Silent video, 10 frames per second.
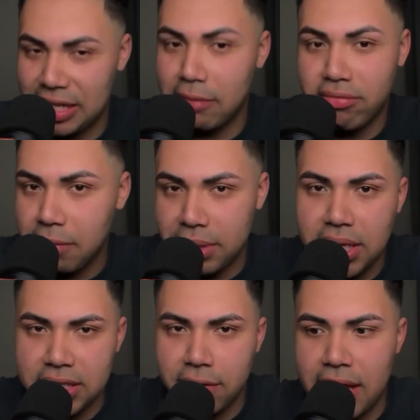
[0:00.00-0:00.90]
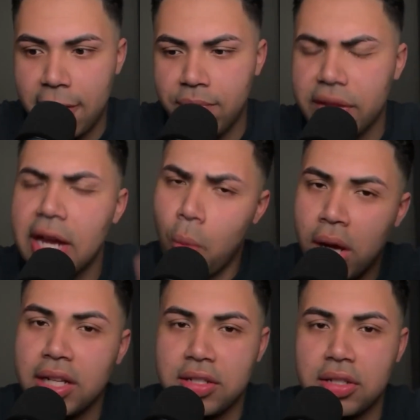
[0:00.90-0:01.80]
same thing because of that. I
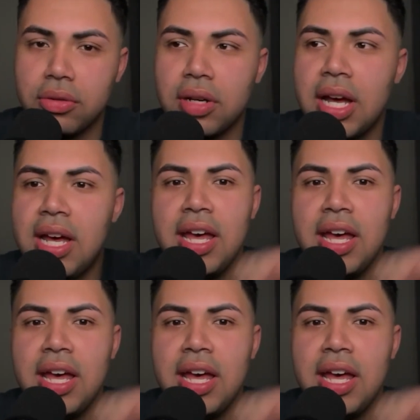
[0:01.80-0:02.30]
wanted to.